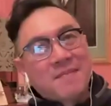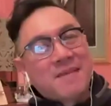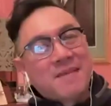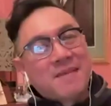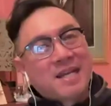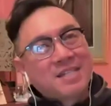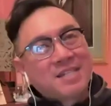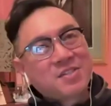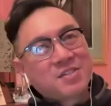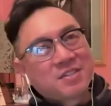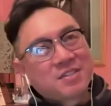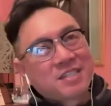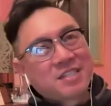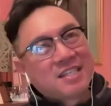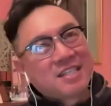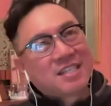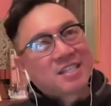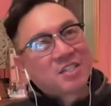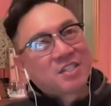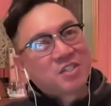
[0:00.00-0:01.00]
I mean, I
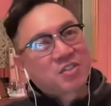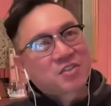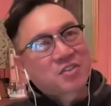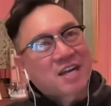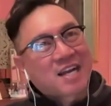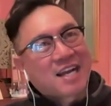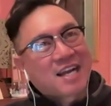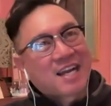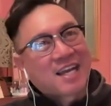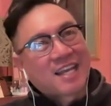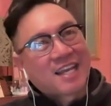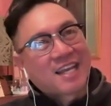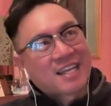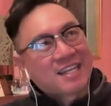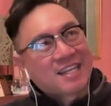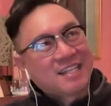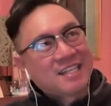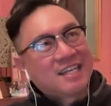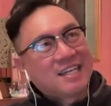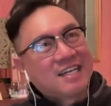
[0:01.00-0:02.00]
certainly can
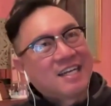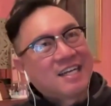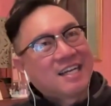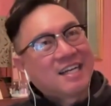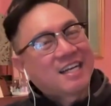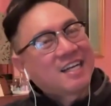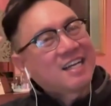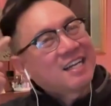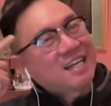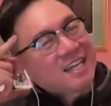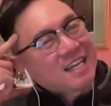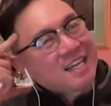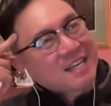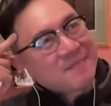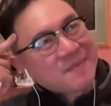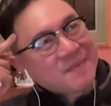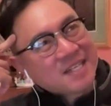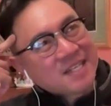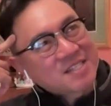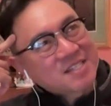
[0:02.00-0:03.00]
try. Uh, I
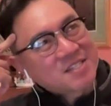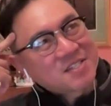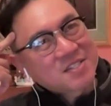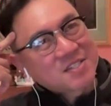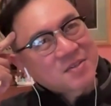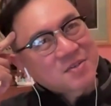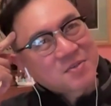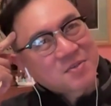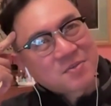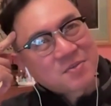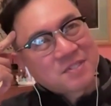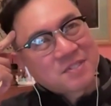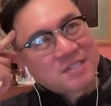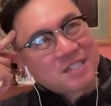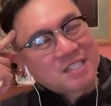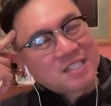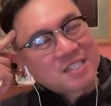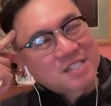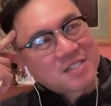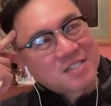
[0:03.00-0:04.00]
mean, it's so
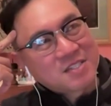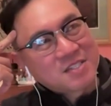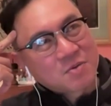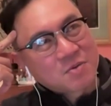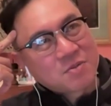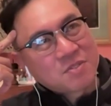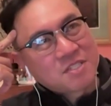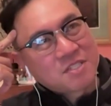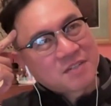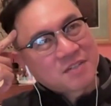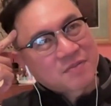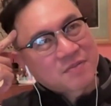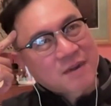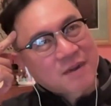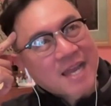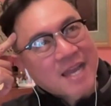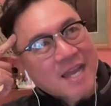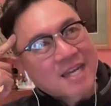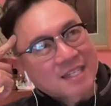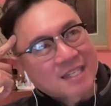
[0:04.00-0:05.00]
it's so diff
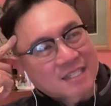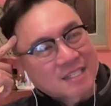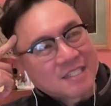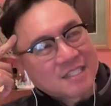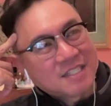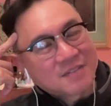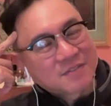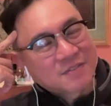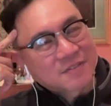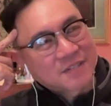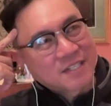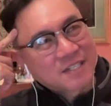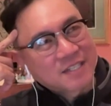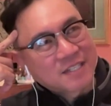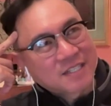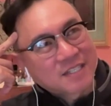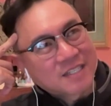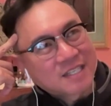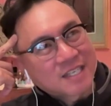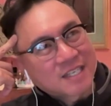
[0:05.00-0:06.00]
radically
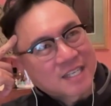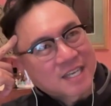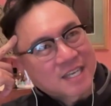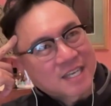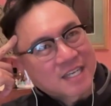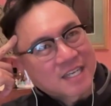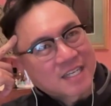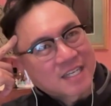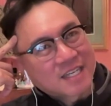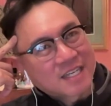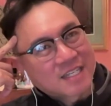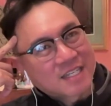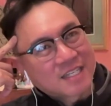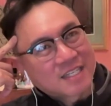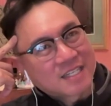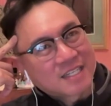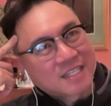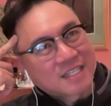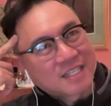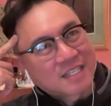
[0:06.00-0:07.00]
different. Like I,
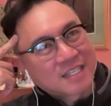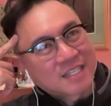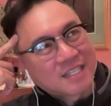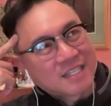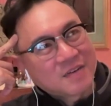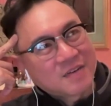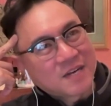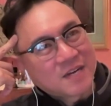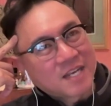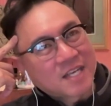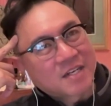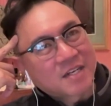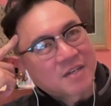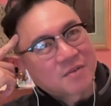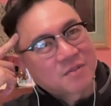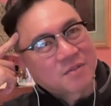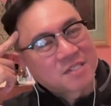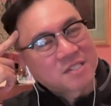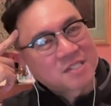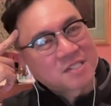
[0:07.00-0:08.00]
you know, and I can
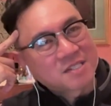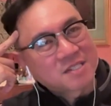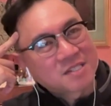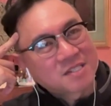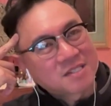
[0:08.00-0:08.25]
only